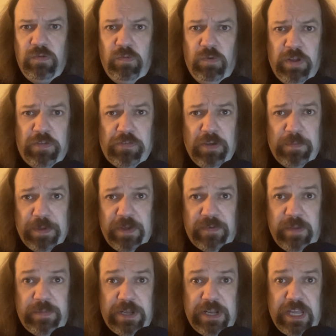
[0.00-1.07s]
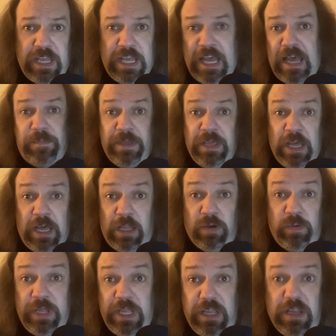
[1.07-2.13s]
What's up, everybody? Happy
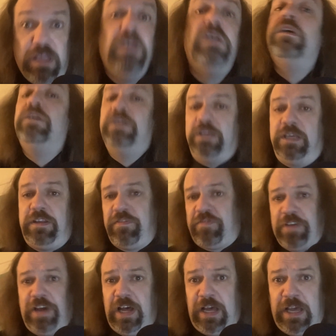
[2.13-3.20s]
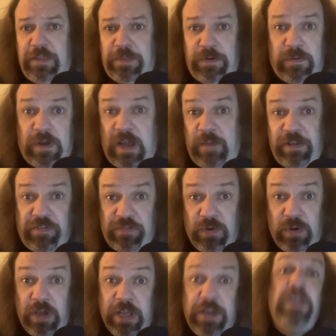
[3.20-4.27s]
Halloween. It is I, the
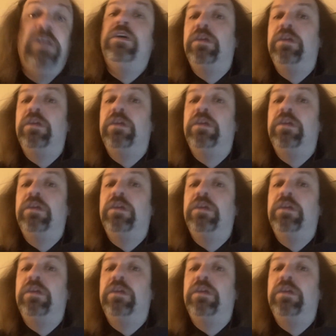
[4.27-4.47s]
RoboZoid.